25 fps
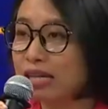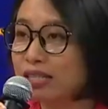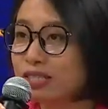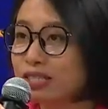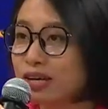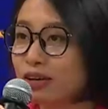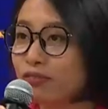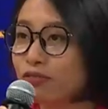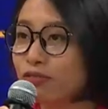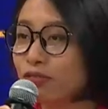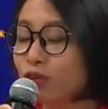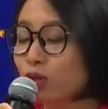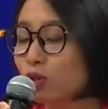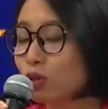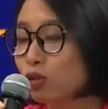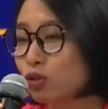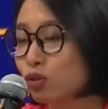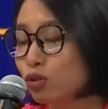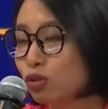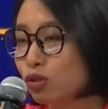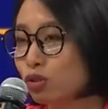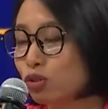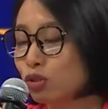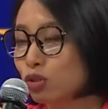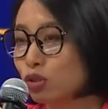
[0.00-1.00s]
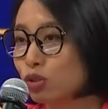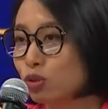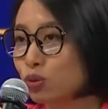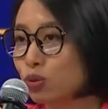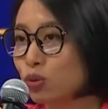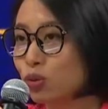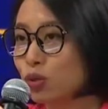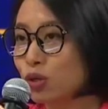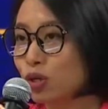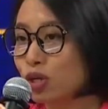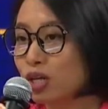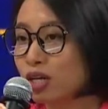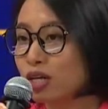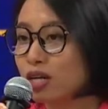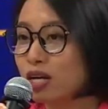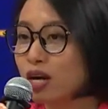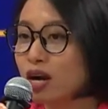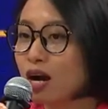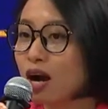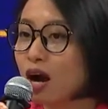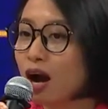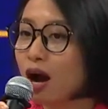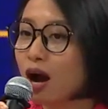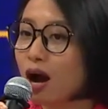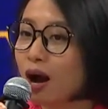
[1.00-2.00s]
divert your
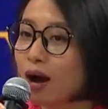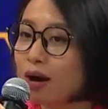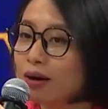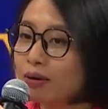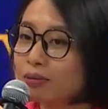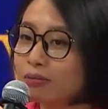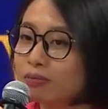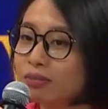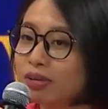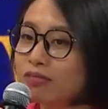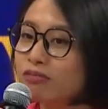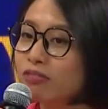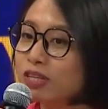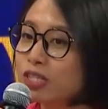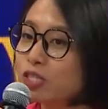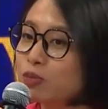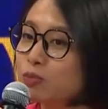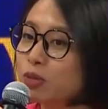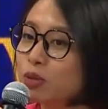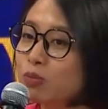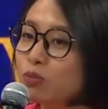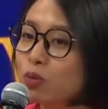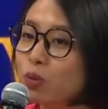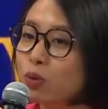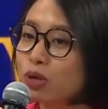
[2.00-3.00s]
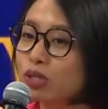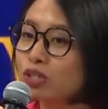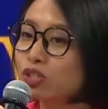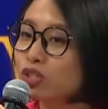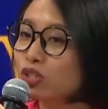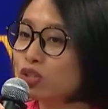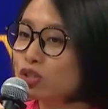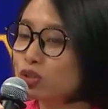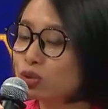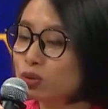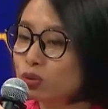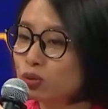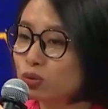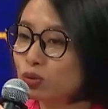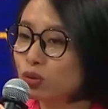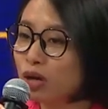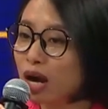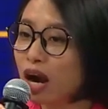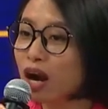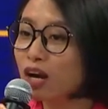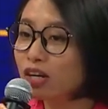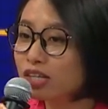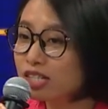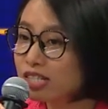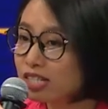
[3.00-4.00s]
investment more to
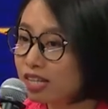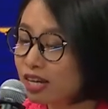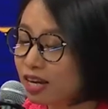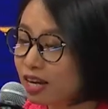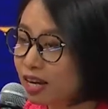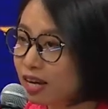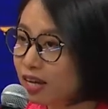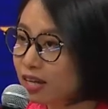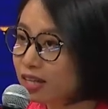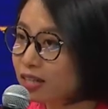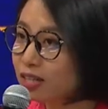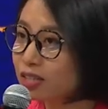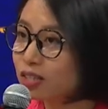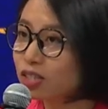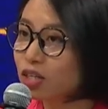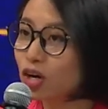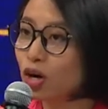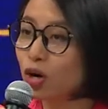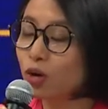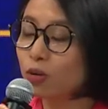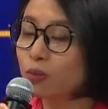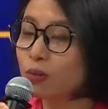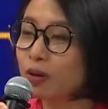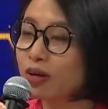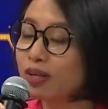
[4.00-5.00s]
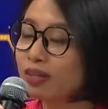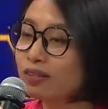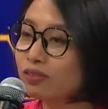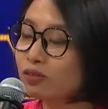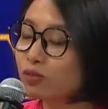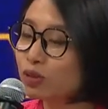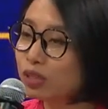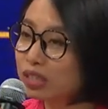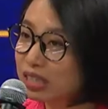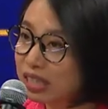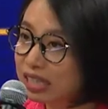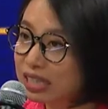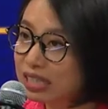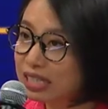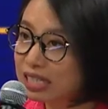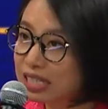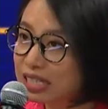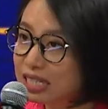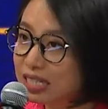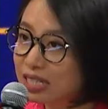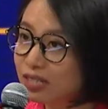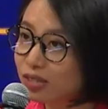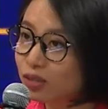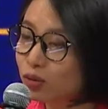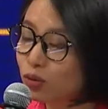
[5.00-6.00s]
hard tech, carbon
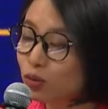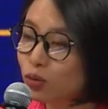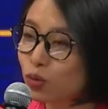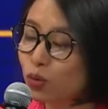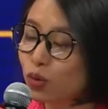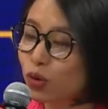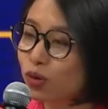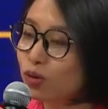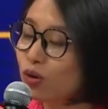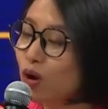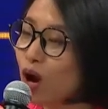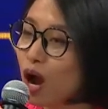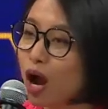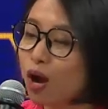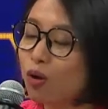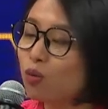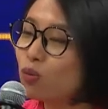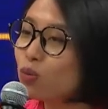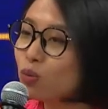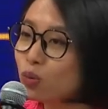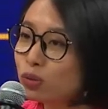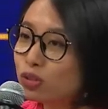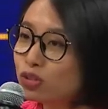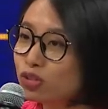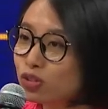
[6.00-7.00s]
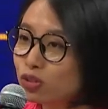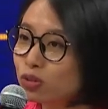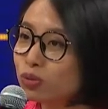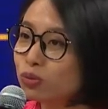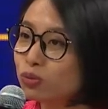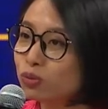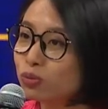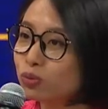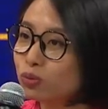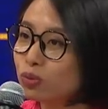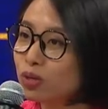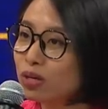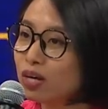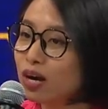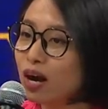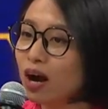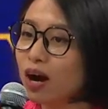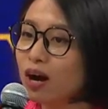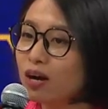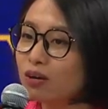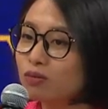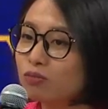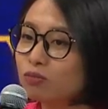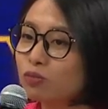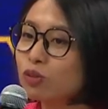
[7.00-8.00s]
related? Or how would you
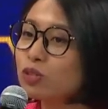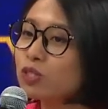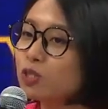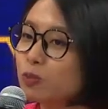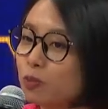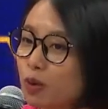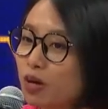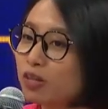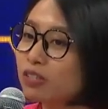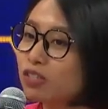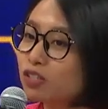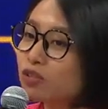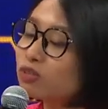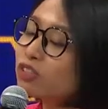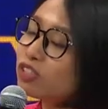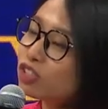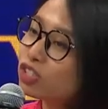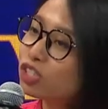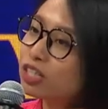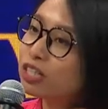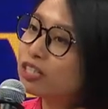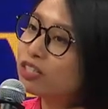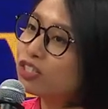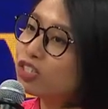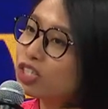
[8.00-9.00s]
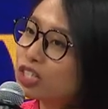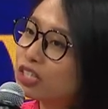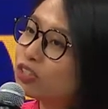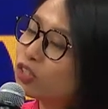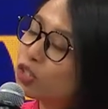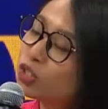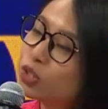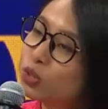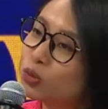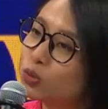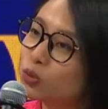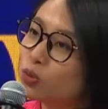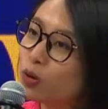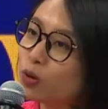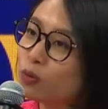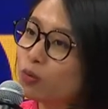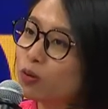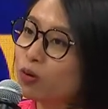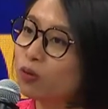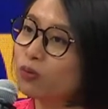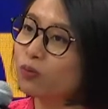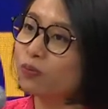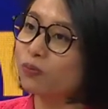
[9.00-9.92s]
respond to the change in the new normal?